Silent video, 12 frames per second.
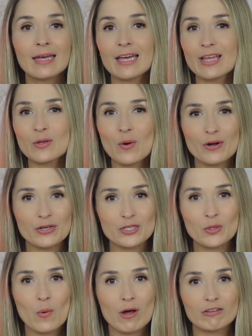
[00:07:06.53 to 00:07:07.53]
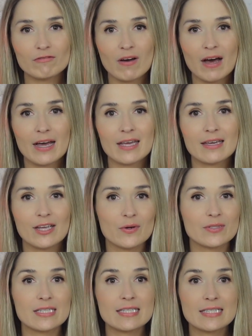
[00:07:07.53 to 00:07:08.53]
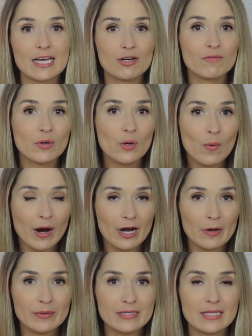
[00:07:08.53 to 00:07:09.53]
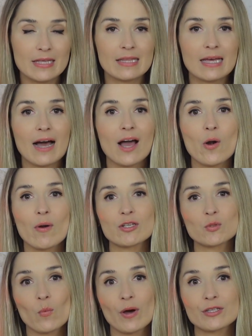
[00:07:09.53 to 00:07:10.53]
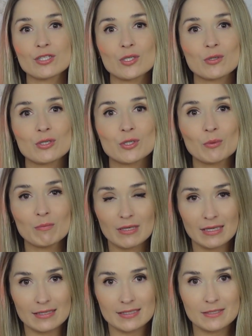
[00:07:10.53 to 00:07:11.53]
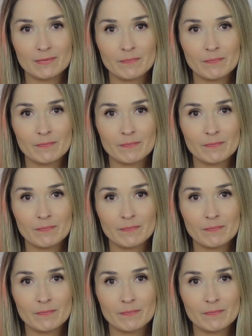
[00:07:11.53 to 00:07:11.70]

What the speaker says: In order to qualify, here's a set of requirements that the IRS wants you to meet.